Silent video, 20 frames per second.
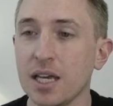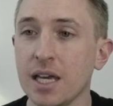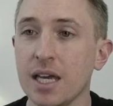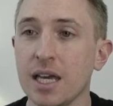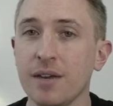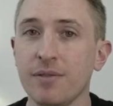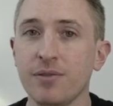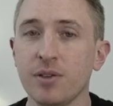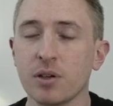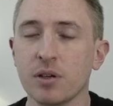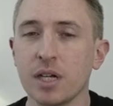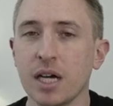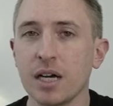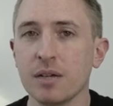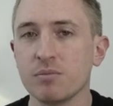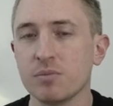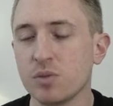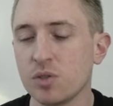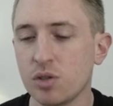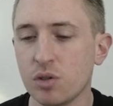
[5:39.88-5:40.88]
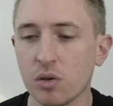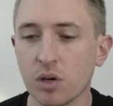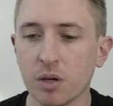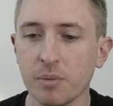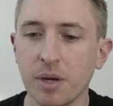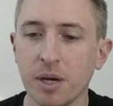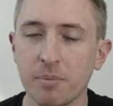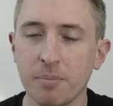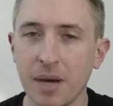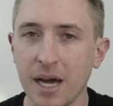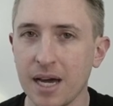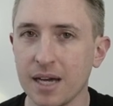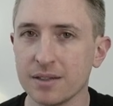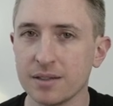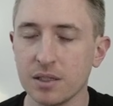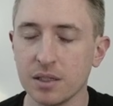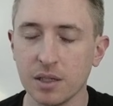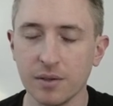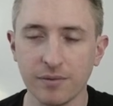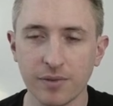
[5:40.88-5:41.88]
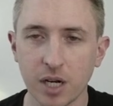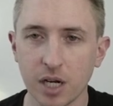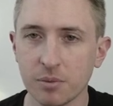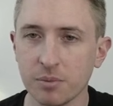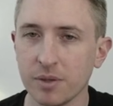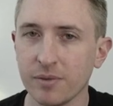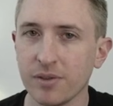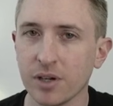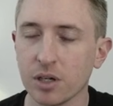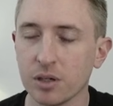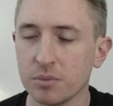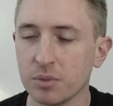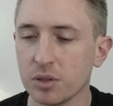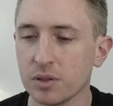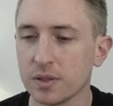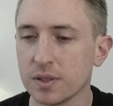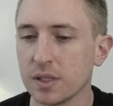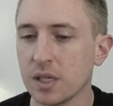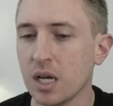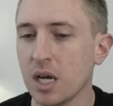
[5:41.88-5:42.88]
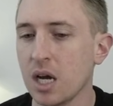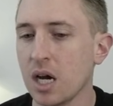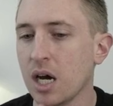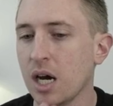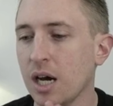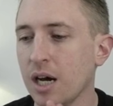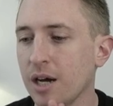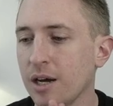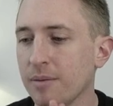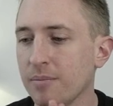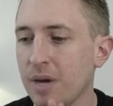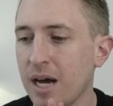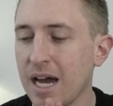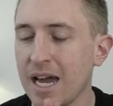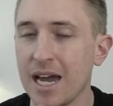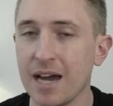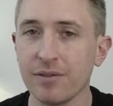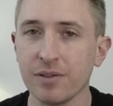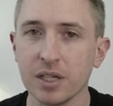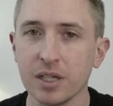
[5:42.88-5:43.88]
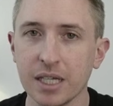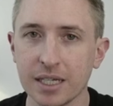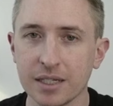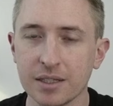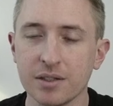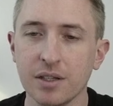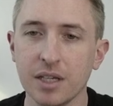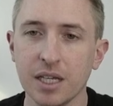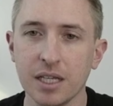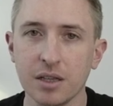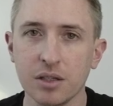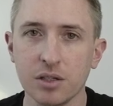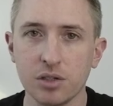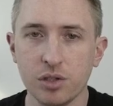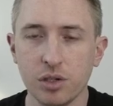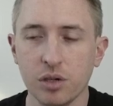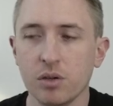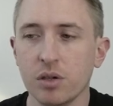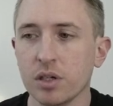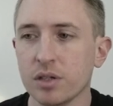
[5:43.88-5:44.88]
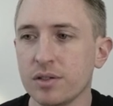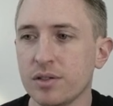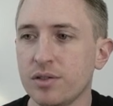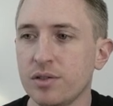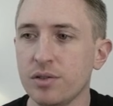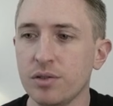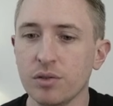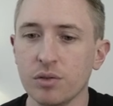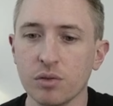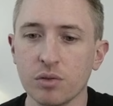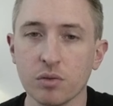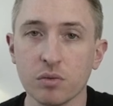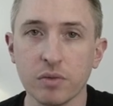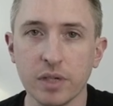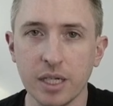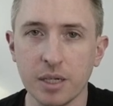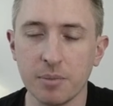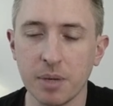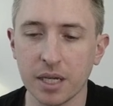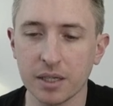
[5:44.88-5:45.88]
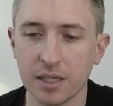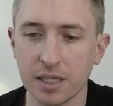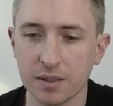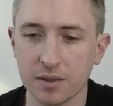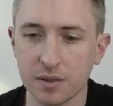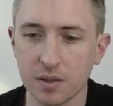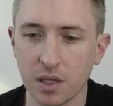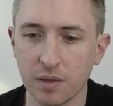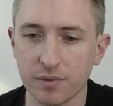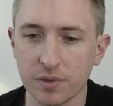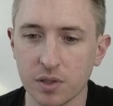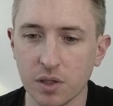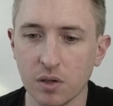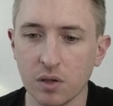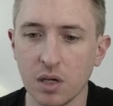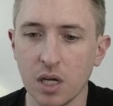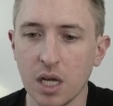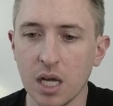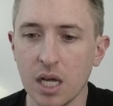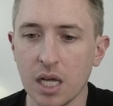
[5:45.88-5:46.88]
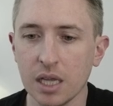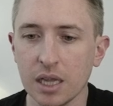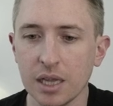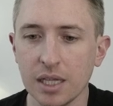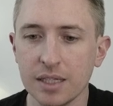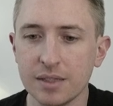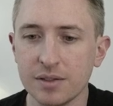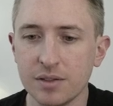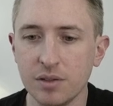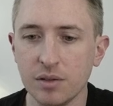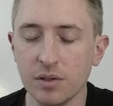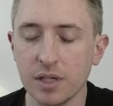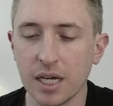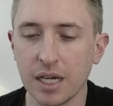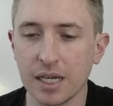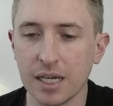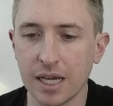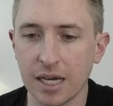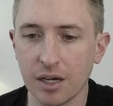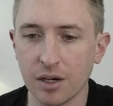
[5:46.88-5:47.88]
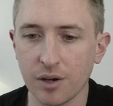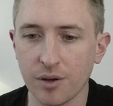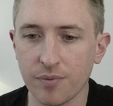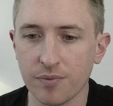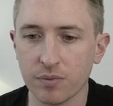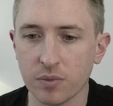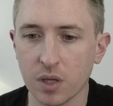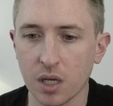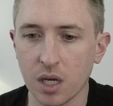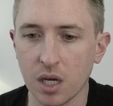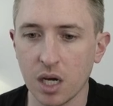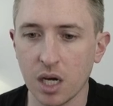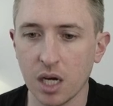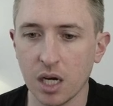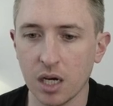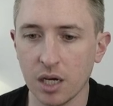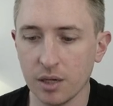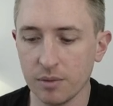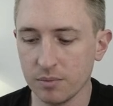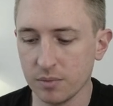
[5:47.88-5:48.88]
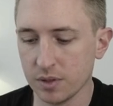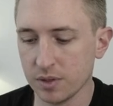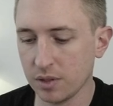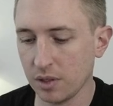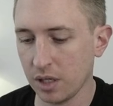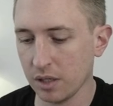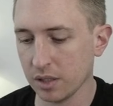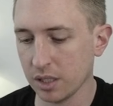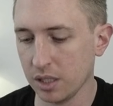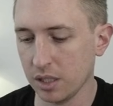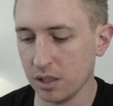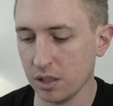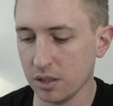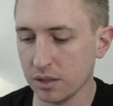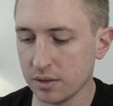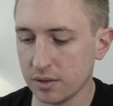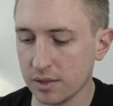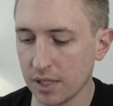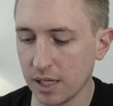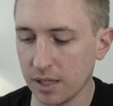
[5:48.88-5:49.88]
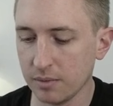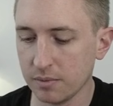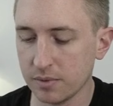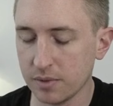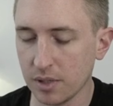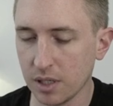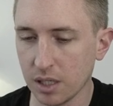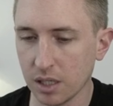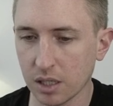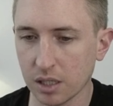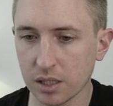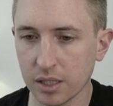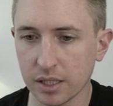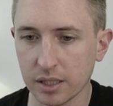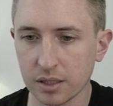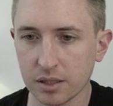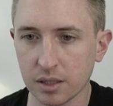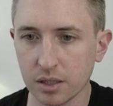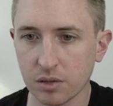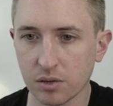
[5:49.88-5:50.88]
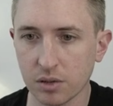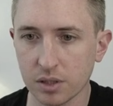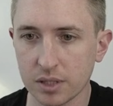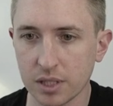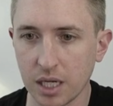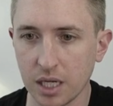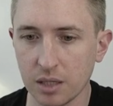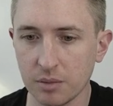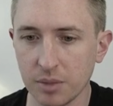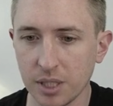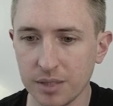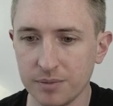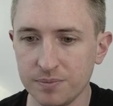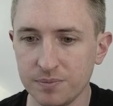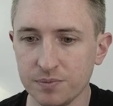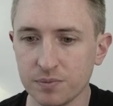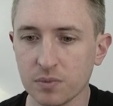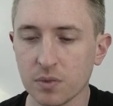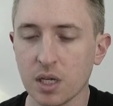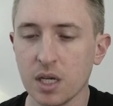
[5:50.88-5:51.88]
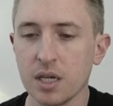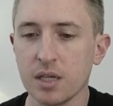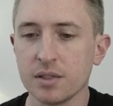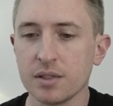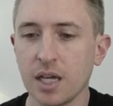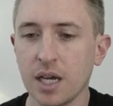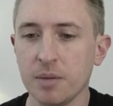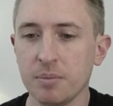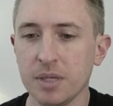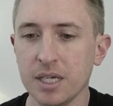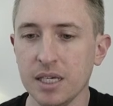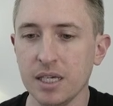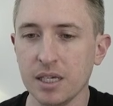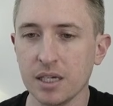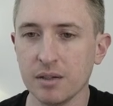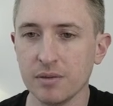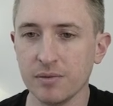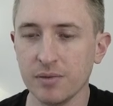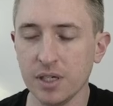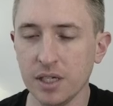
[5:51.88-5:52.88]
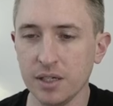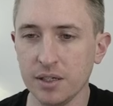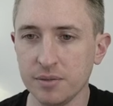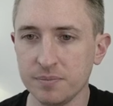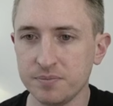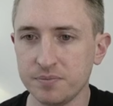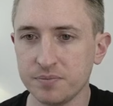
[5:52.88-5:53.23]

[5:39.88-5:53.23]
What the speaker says: if you're not sure about paths and environment variables, I have a link in the show notes to read about that stuff. So let's do that now. So I'm going to click the Cortana button, type env,